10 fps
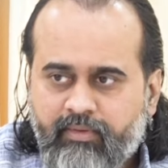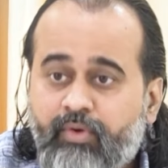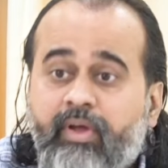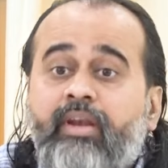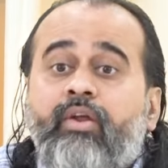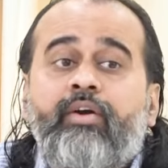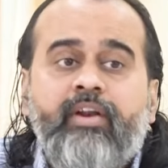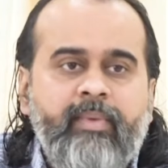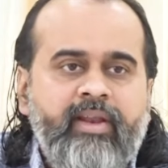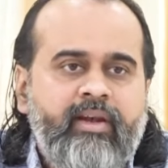You cannot
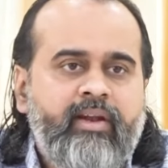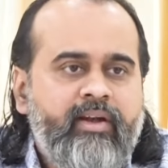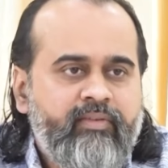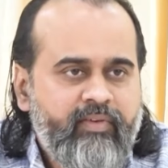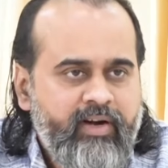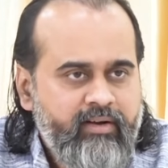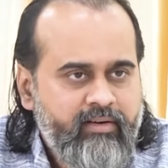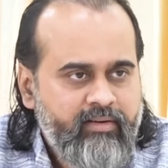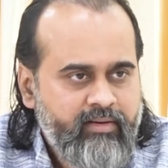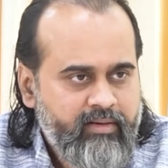remain
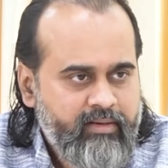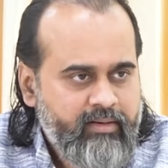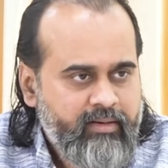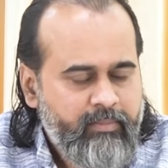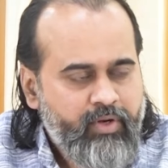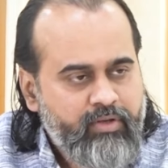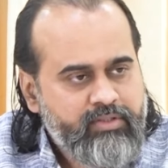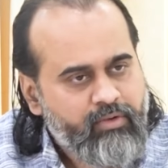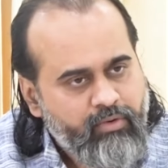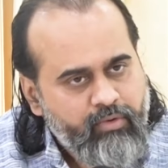indifferent
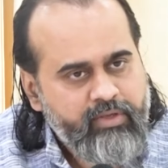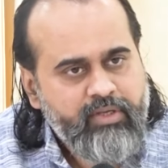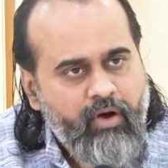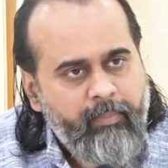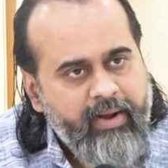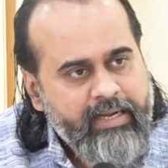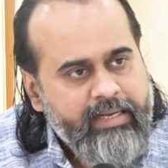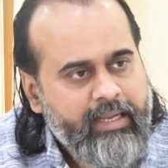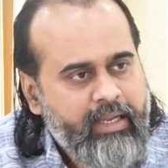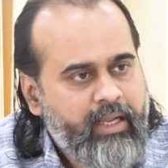because the Guru is
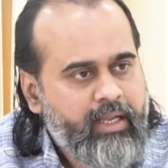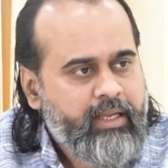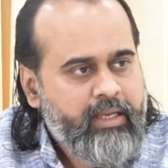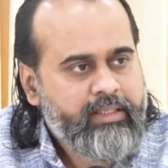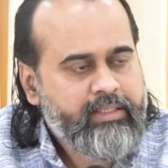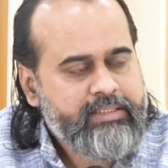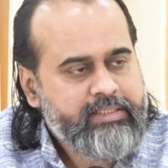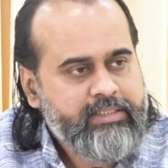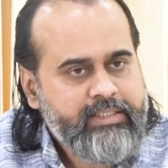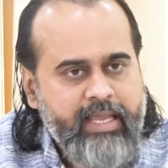operating in the
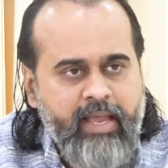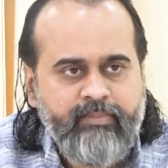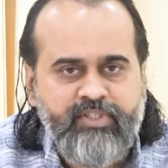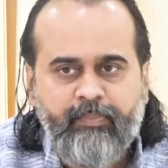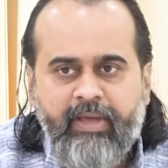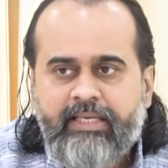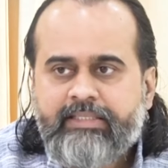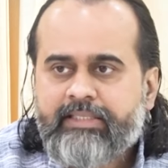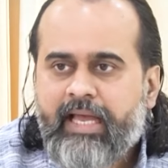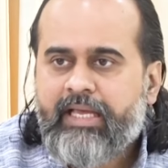same
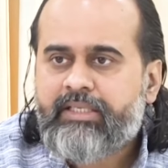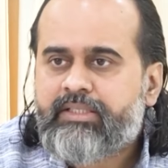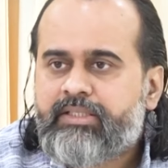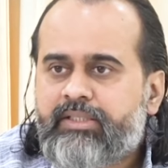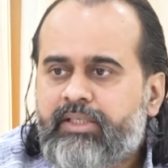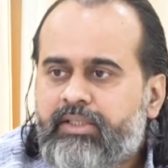space as